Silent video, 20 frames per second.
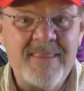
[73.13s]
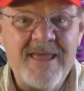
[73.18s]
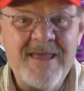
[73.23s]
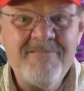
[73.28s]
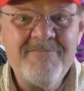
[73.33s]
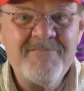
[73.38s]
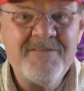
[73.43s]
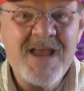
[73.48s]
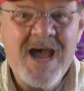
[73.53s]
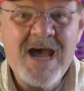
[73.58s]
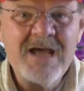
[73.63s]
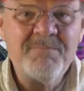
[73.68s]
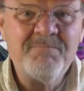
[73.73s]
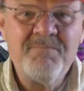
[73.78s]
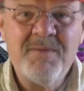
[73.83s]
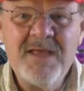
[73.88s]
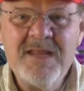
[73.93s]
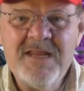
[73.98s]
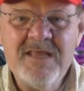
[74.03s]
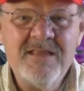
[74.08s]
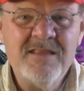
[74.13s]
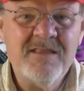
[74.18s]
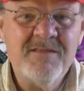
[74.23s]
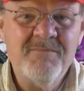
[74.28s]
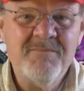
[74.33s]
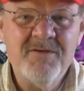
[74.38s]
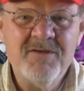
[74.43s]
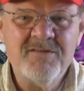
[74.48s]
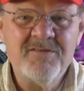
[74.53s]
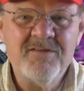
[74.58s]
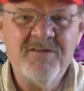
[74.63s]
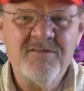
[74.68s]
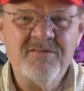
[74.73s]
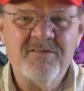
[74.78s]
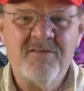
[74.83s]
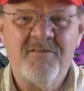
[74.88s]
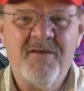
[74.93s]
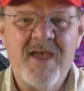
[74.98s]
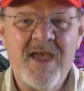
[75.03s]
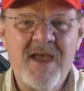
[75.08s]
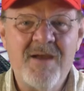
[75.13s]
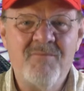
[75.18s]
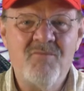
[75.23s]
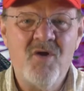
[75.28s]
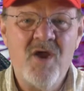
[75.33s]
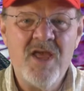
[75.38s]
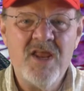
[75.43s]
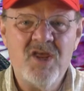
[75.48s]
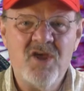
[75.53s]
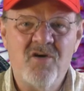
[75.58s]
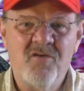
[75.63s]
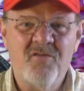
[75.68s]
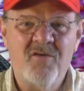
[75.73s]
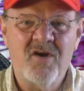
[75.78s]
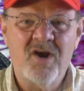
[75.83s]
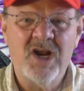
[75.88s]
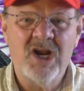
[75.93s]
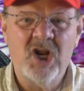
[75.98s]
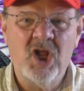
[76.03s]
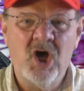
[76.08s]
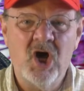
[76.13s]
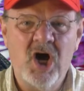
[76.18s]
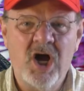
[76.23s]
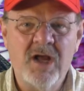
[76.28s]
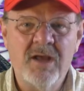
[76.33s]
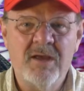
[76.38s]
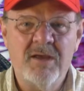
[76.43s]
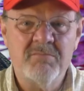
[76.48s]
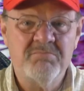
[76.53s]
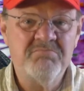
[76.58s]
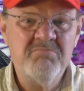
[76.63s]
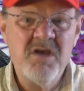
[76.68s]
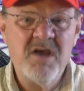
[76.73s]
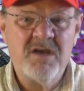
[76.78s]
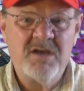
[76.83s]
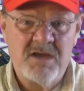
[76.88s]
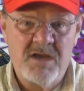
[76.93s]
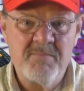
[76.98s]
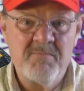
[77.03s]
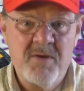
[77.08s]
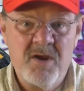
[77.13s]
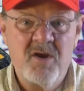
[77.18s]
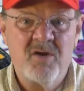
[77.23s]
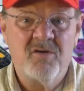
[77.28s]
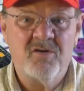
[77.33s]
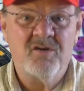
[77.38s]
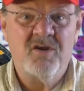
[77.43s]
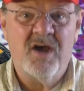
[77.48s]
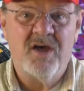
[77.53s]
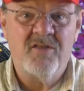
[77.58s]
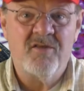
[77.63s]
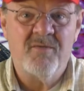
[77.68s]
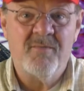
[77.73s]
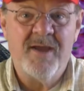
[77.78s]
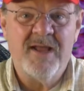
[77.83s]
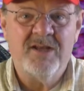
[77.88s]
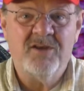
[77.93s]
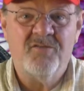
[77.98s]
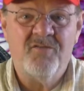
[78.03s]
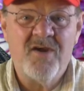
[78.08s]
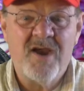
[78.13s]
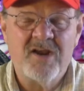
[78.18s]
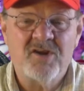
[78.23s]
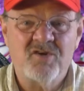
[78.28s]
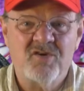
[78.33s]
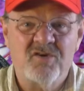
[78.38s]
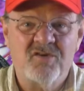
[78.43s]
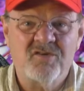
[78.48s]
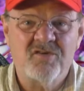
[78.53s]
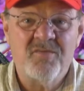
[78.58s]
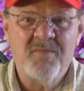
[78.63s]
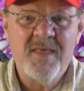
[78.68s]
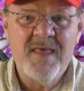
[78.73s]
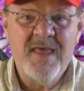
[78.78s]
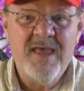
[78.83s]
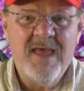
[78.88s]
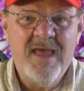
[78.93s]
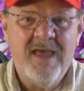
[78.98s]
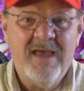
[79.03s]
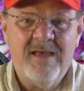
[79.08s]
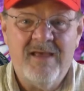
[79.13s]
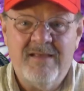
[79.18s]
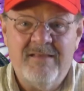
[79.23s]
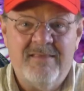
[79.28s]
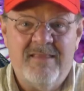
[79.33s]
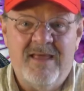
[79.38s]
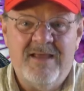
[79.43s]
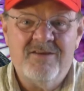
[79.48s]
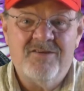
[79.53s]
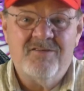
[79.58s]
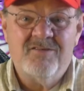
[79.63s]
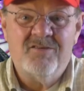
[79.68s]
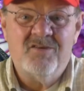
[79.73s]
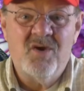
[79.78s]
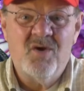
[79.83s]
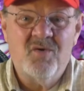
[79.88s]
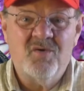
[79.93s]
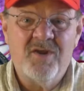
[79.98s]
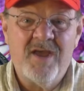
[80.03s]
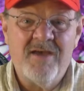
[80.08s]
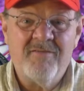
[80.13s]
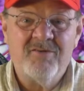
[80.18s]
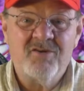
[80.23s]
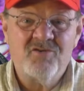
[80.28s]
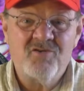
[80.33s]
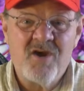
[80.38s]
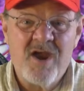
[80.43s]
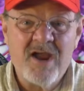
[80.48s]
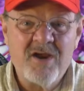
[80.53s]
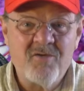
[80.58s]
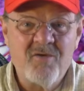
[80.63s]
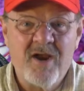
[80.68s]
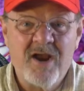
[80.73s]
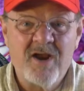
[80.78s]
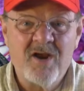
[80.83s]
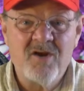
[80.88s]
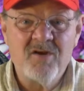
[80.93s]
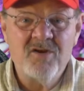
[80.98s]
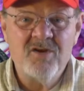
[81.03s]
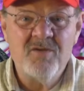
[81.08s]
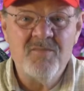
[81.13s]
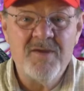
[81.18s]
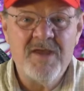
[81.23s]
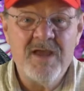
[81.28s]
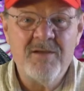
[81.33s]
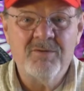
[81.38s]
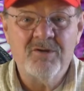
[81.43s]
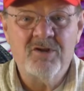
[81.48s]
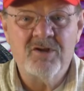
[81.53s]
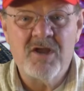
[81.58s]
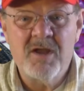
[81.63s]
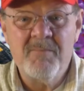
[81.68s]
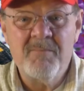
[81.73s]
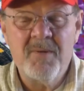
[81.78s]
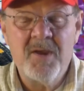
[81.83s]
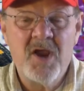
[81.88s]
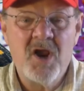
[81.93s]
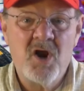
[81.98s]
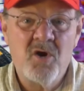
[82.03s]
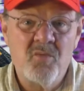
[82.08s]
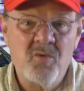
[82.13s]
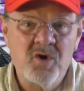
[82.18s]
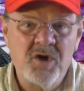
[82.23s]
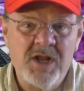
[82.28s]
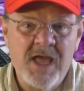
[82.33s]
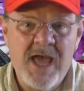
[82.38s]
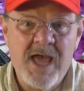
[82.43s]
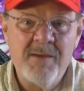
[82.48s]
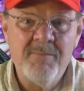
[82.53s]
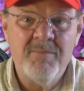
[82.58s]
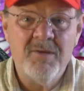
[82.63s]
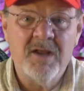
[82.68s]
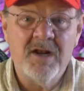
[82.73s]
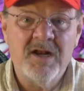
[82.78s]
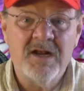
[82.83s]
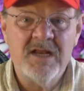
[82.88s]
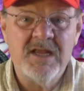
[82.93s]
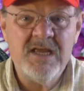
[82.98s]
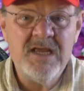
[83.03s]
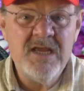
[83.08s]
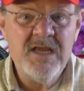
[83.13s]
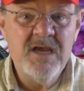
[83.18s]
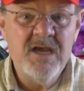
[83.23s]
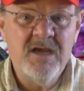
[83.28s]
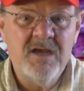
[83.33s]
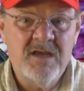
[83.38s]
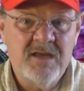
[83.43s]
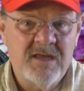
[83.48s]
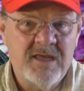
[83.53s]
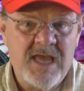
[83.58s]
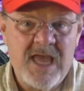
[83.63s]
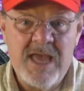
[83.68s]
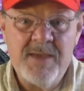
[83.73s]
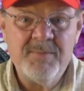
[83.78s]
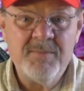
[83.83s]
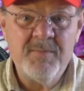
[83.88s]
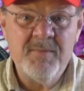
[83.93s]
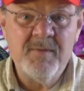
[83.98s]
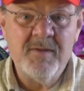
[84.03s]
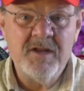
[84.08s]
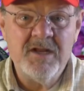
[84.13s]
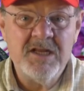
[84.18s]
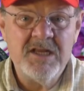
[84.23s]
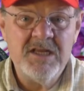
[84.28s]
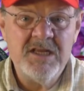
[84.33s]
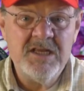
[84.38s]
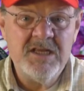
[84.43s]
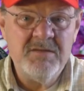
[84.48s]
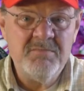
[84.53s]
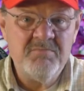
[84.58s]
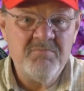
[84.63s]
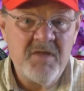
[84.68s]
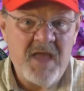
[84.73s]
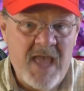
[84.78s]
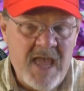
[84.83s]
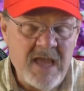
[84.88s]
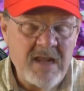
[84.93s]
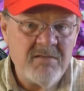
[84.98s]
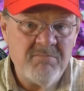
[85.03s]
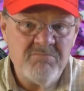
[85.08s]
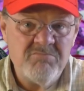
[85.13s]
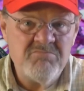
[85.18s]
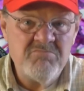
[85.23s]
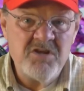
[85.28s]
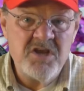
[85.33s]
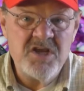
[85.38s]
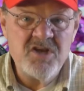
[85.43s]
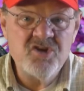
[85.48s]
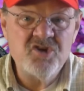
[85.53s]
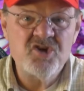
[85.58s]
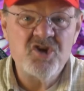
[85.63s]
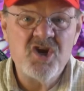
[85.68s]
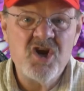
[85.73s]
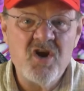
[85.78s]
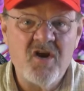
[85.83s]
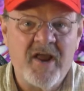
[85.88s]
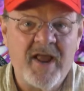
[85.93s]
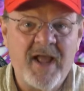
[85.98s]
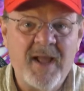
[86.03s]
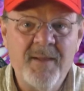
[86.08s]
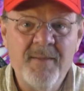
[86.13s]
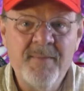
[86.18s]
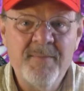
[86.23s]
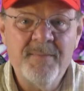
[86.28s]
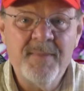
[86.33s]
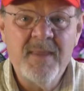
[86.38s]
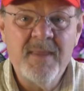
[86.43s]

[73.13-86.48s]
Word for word: they've not been in the business of ham radio very long compared to other manufacturers. And they just don't have a track record to be able to compare reliability, capability, and engineering.